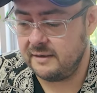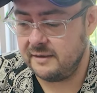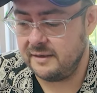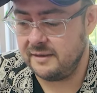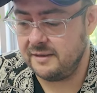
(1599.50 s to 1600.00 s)

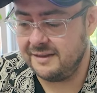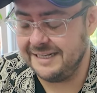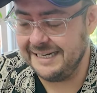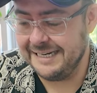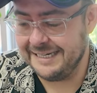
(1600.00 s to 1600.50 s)
uh,
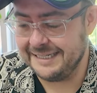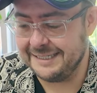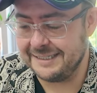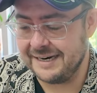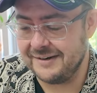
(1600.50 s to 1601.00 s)
the
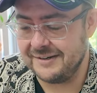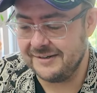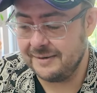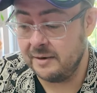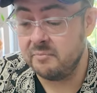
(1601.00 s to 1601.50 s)
the
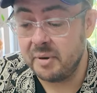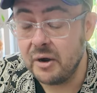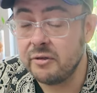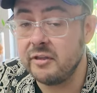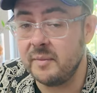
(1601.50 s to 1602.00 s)
tarot and
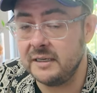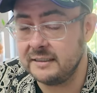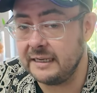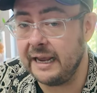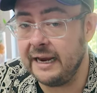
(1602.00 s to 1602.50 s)
both the
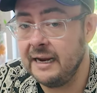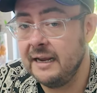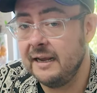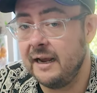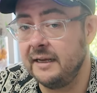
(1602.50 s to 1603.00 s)
Marseille
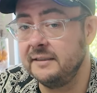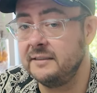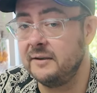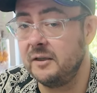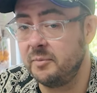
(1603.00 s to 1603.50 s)
and the
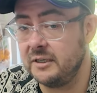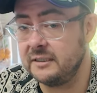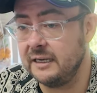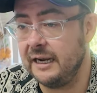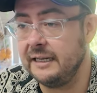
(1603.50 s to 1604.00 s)
Sola
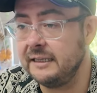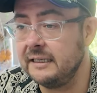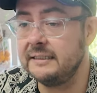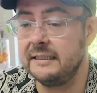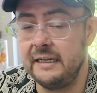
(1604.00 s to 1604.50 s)
Busca, and
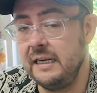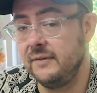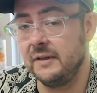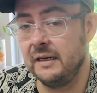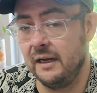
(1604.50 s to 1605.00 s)
thus
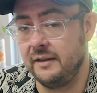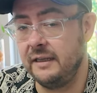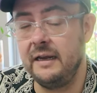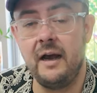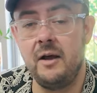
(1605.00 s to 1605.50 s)
even
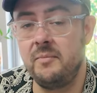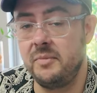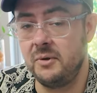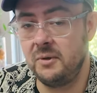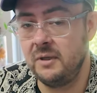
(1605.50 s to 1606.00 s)
the
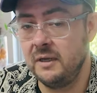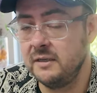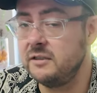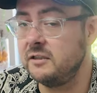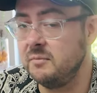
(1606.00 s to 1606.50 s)
humble
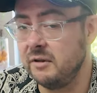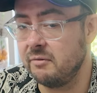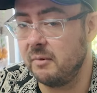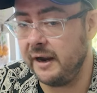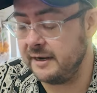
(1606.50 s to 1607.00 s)

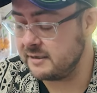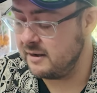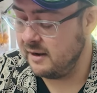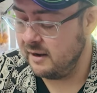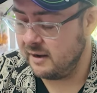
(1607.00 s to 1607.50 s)
Smith Waite
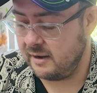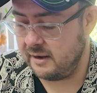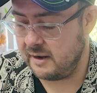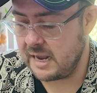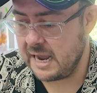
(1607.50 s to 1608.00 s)

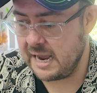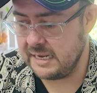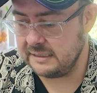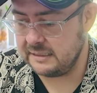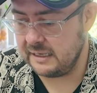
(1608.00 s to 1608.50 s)
uh,
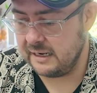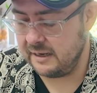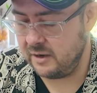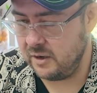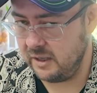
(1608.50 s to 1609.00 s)
has
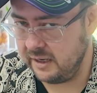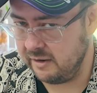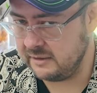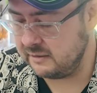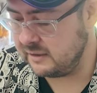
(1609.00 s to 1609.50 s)
uh,
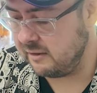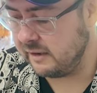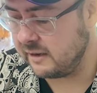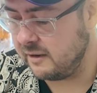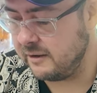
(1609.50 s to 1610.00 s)
earlier
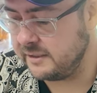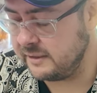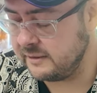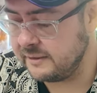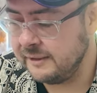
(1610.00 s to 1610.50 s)
esoteric
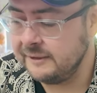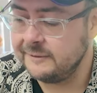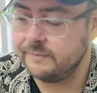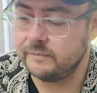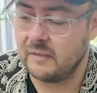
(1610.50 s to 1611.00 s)
origins.
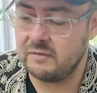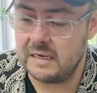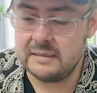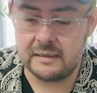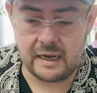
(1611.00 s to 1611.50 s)
If
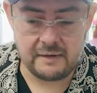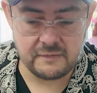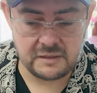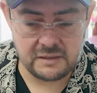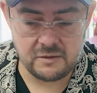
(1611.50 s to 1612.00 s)
that's
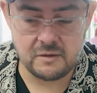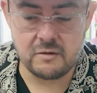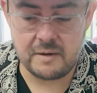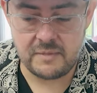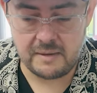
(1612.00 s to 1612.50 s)
alive to you,
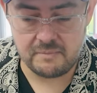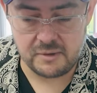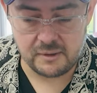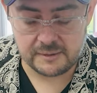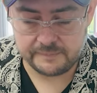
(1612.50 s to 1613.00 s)
grab that
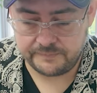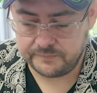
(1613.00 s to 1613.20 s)
book.